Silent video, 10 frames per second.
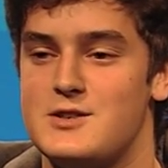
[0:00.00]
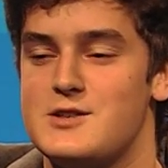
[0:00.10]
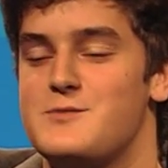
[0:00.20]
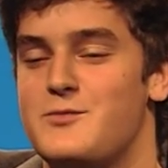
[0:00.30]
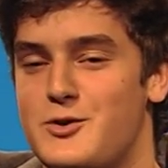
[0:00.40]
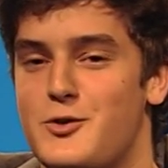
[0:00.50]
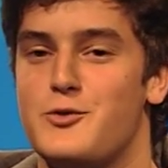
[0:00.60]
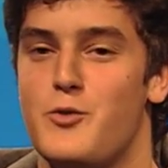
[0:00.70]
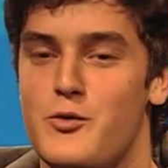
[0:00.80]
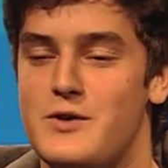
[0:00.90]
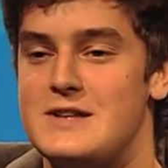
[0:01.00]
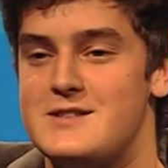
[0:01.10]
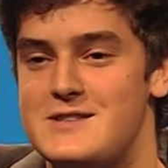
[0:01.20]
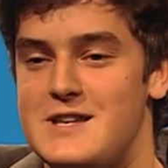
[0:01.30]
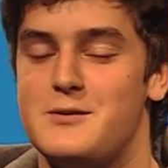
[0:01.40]
Just, you know, the movies,
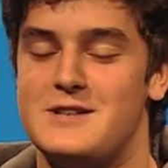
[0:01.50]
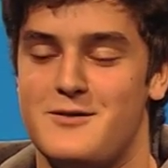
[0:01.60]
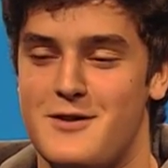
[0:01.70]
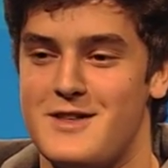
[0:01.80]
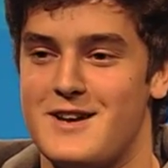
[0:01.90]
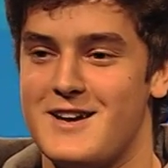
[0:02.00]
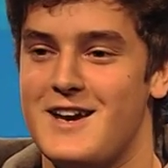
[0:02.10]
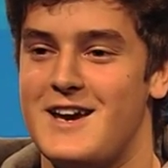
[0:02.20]
the series and everything,